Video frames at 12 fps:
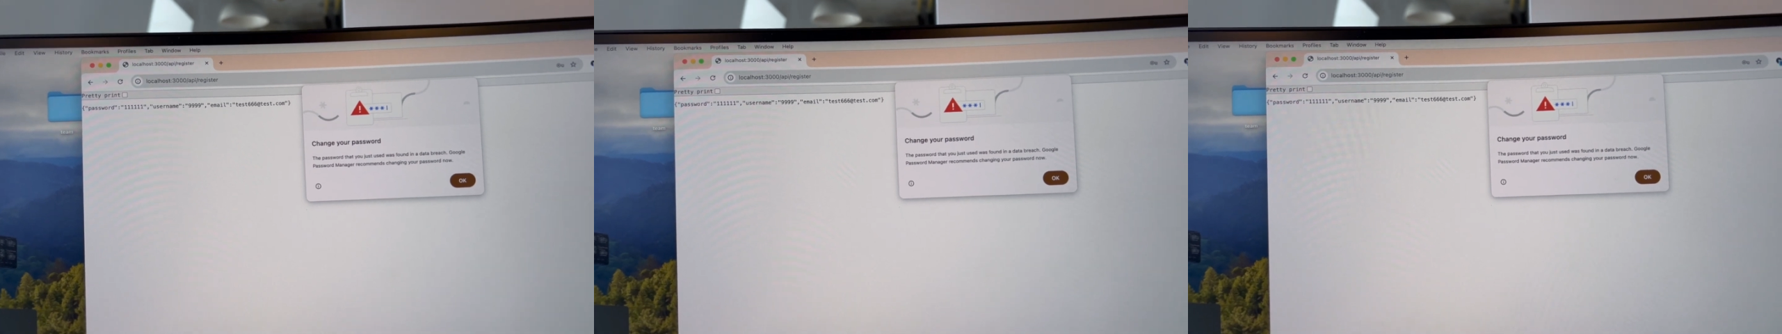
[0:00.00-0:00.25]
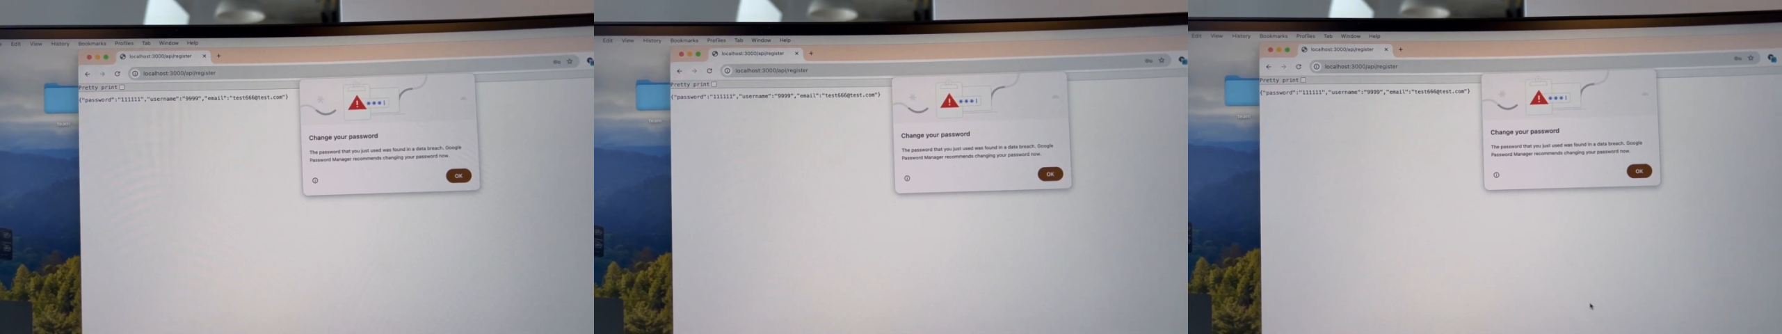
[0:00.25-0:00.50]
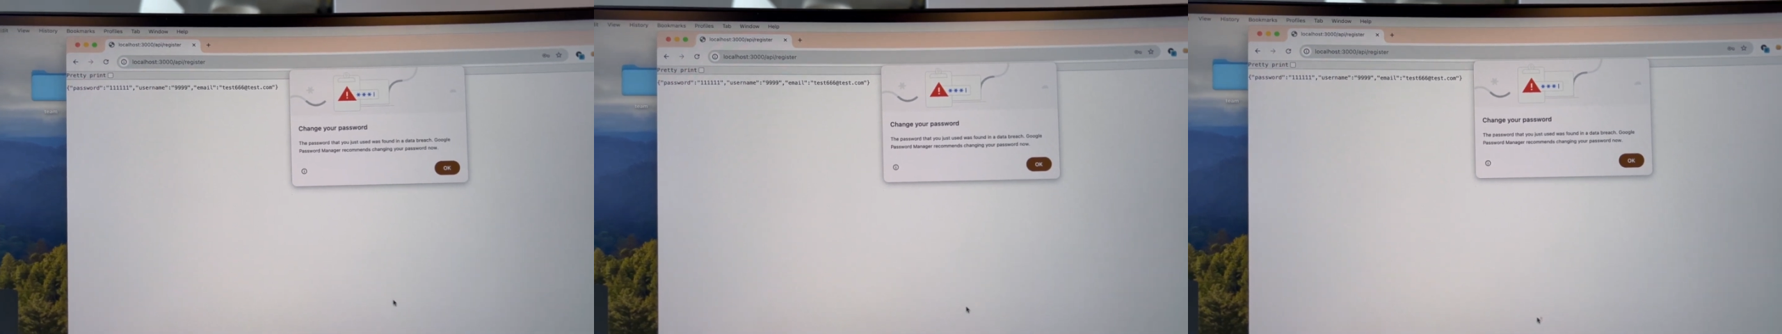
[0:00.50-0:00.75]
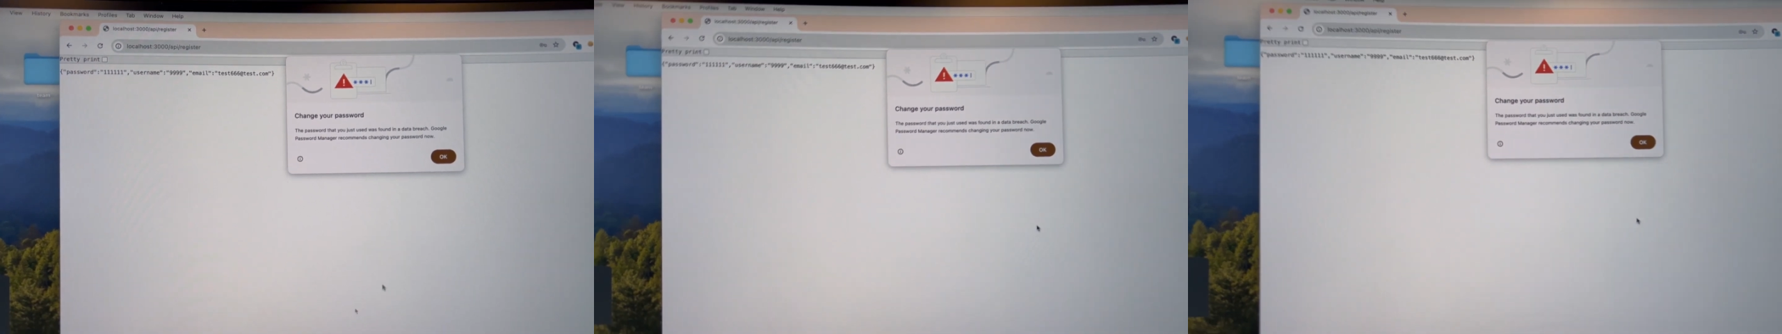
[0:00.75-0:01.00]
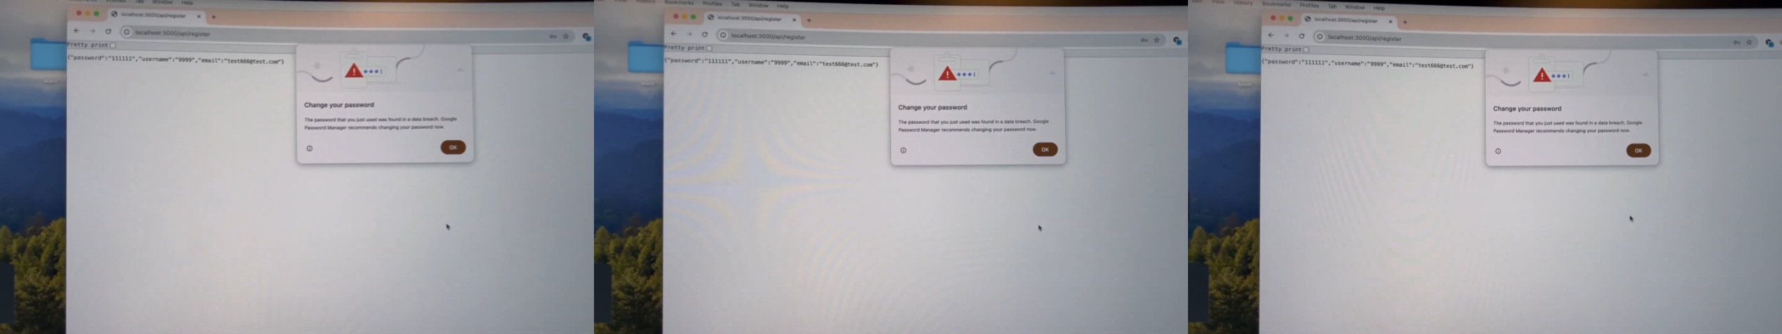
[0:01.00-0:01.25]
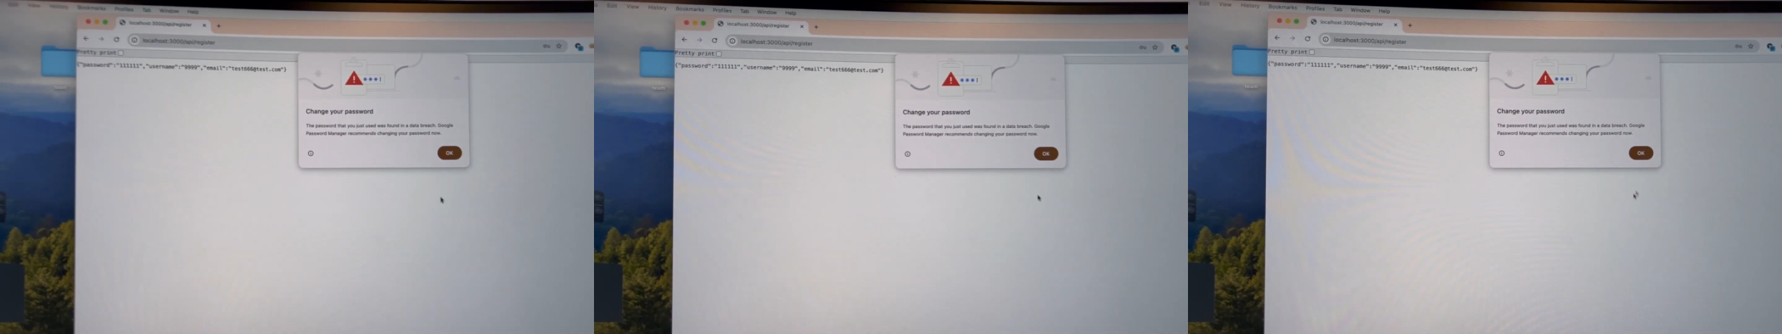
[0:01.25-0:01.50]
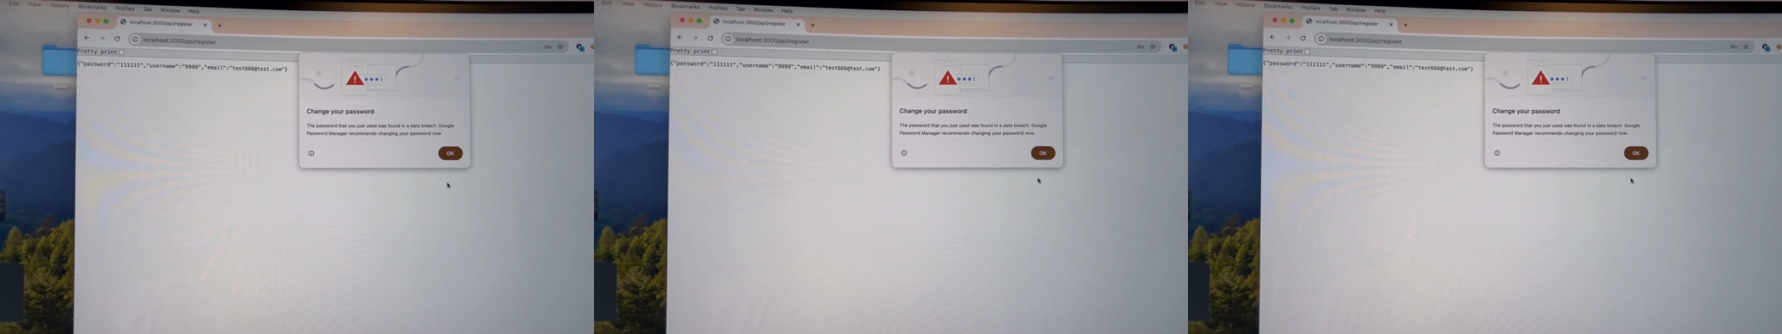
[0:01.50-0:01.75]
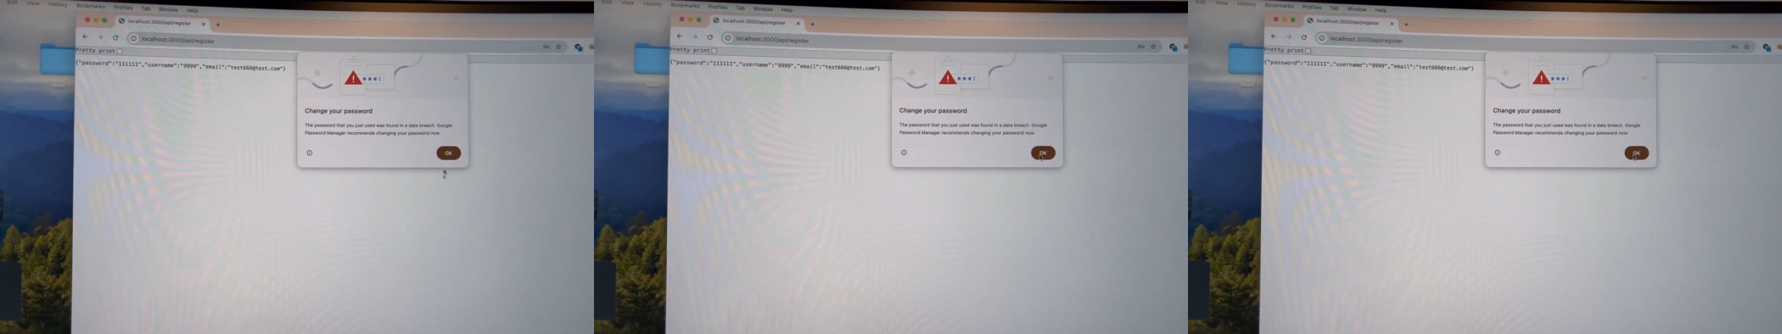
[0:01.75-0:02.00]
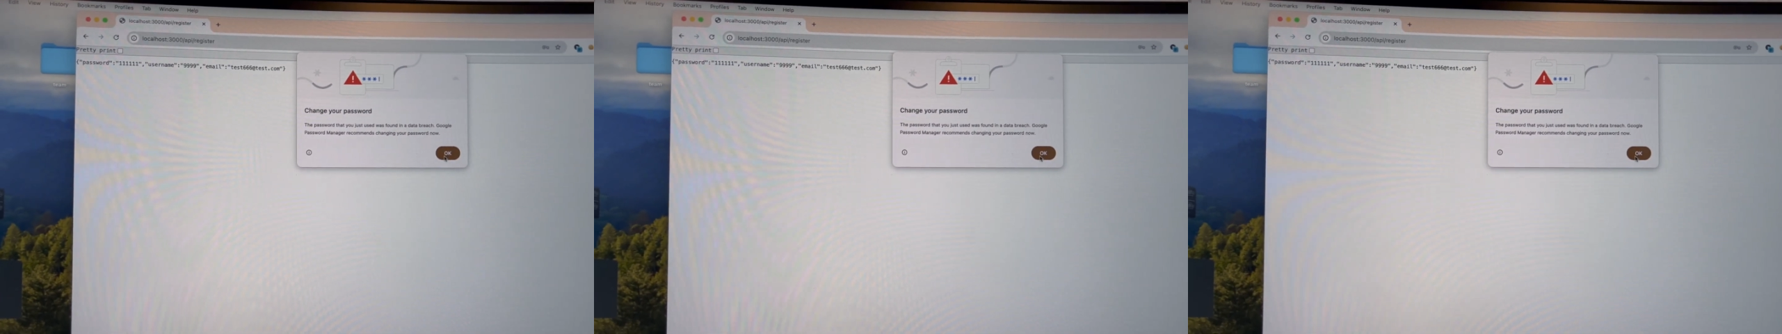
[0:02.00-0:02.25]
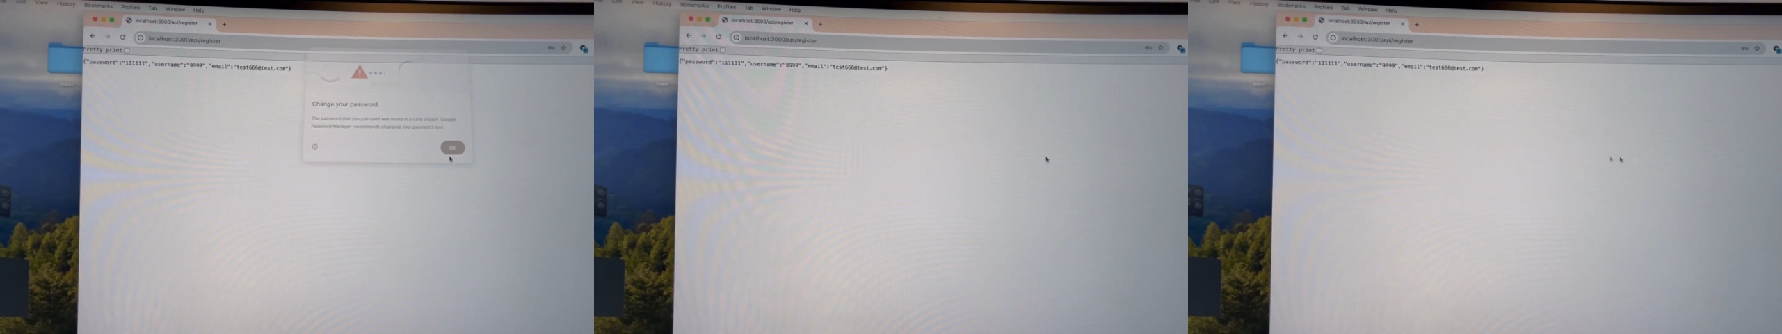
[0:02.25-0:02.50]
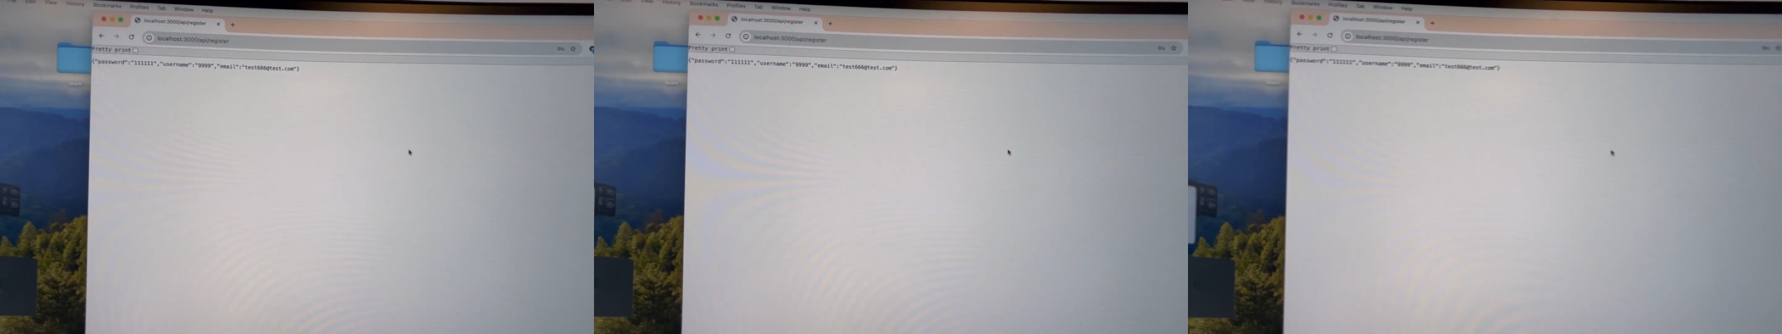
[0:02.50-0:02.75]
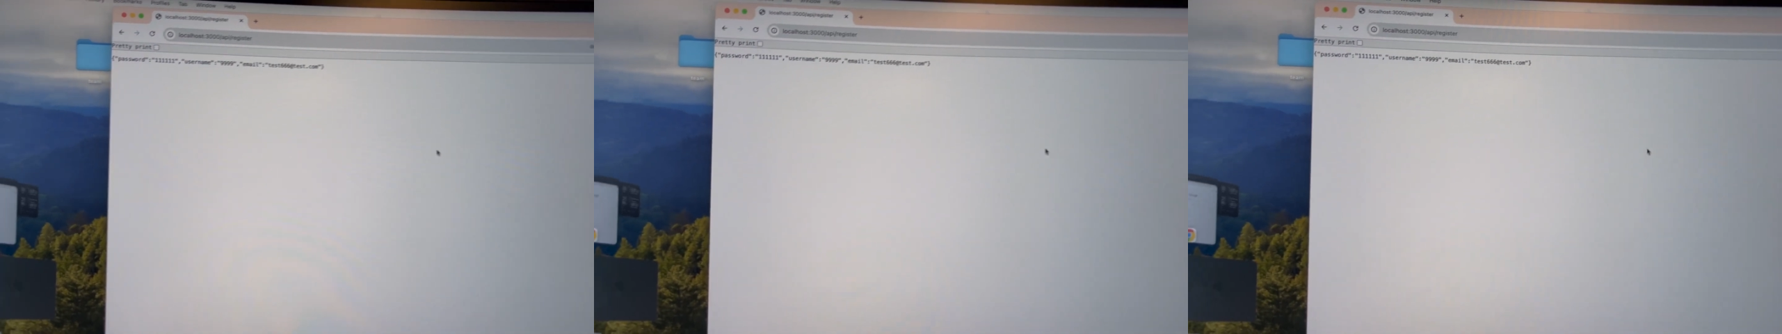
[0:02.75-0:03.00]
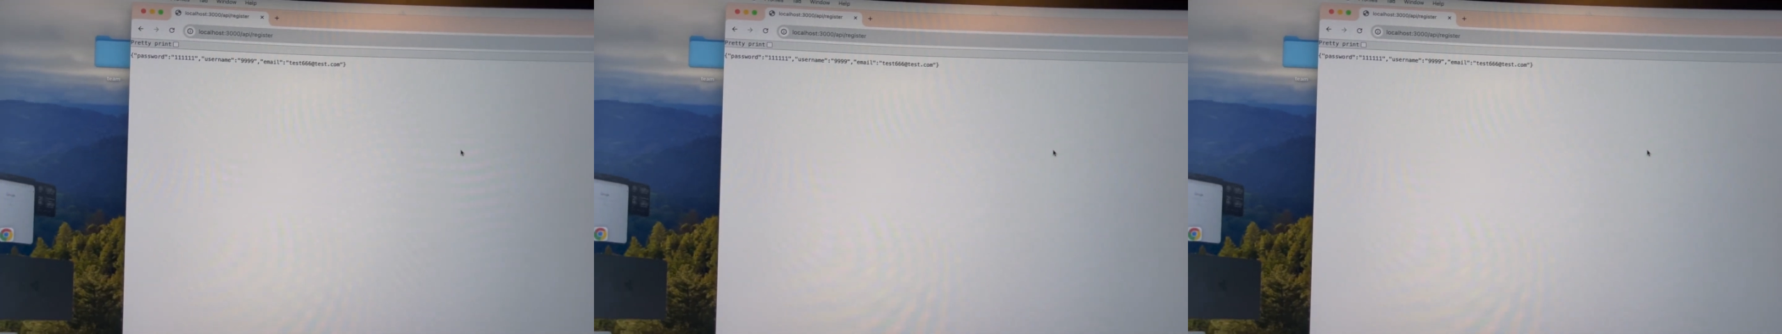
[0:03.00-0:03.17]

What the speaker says: [unreadable: no face in view]